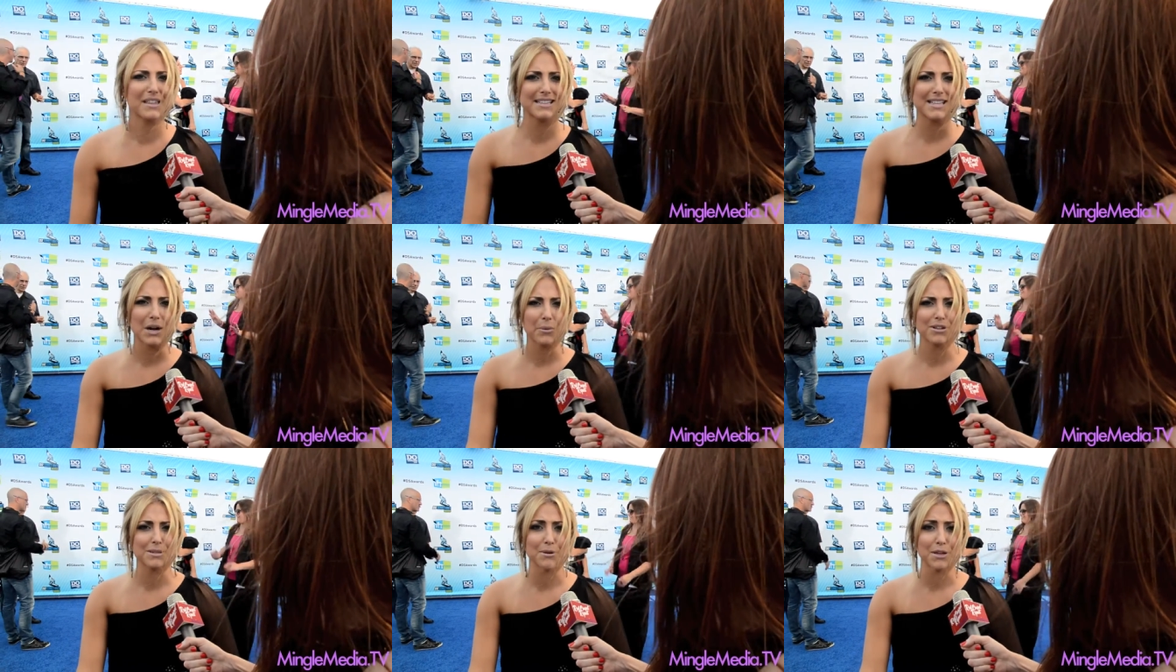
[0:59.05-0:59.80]
exact
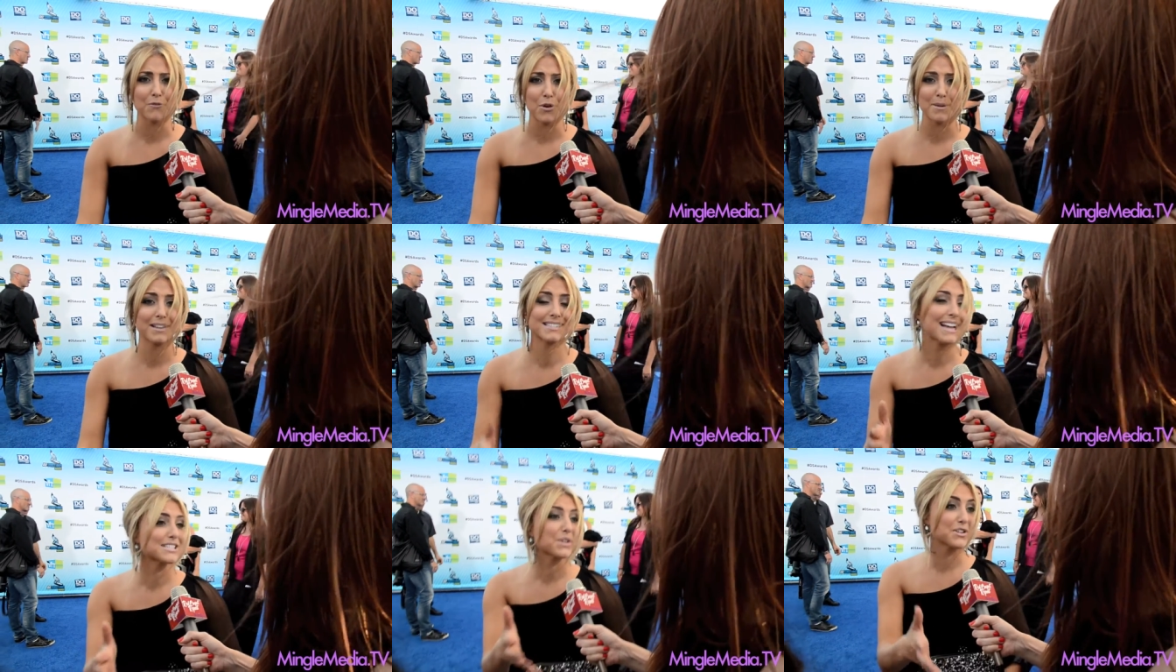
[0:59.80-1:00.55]
words I'm looking for because
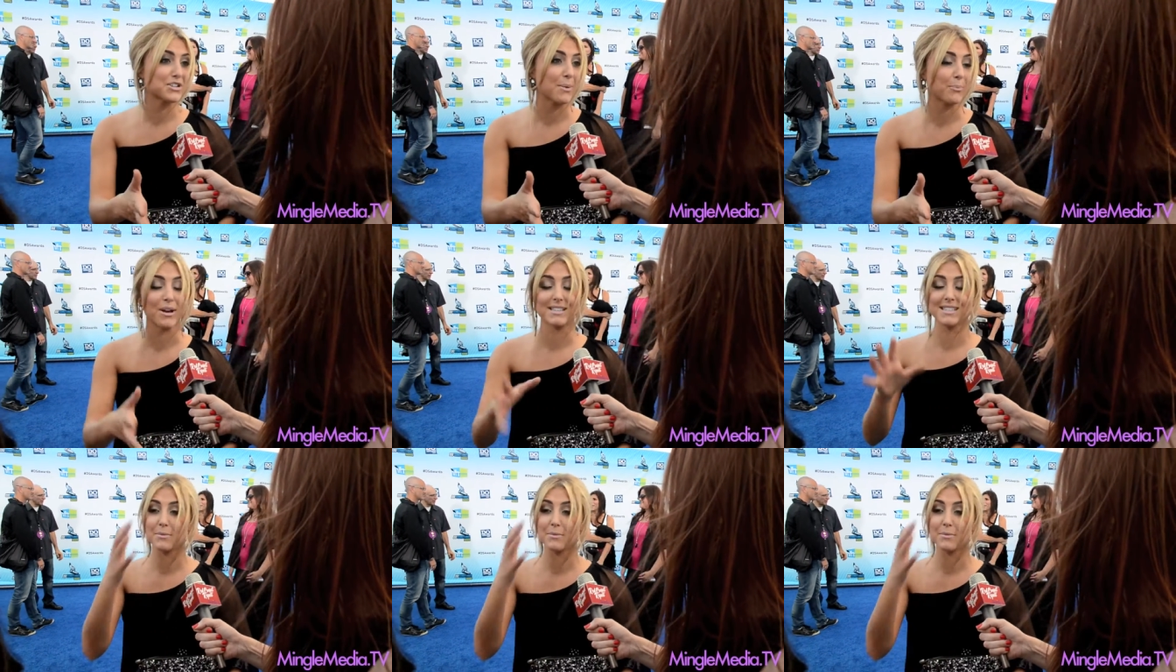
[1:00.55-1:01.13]
that's how the jump was.